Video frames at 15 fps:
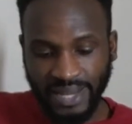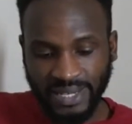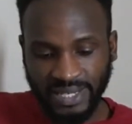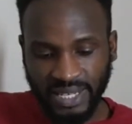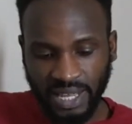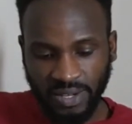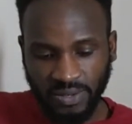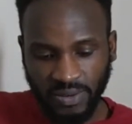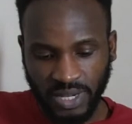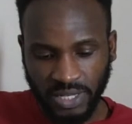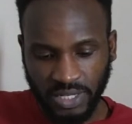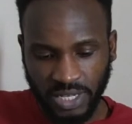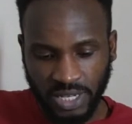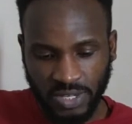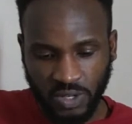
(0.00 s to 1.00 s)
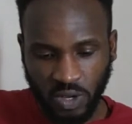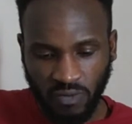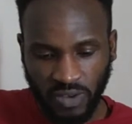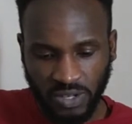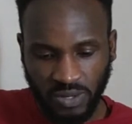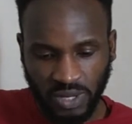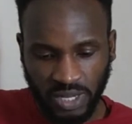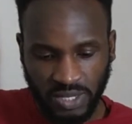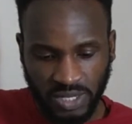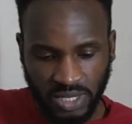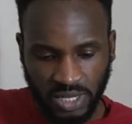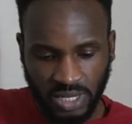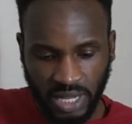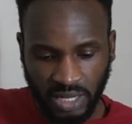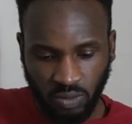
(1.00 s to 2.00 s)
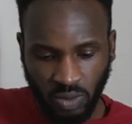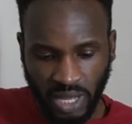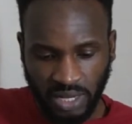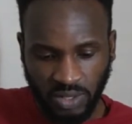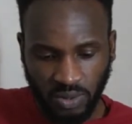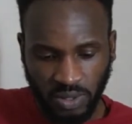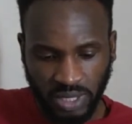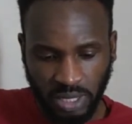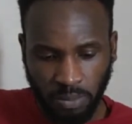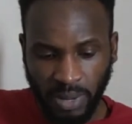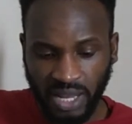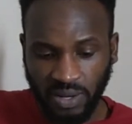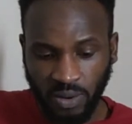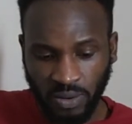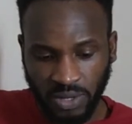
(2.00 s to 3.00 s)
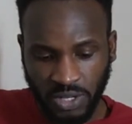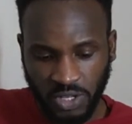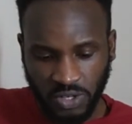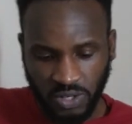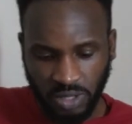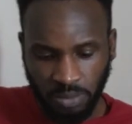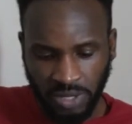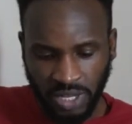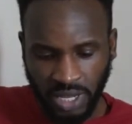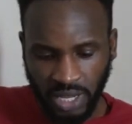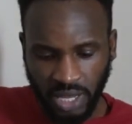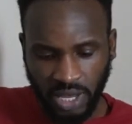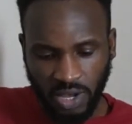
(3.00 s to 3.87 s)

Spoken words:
is how you can take survey, as you can see that we are talking about on the screen here.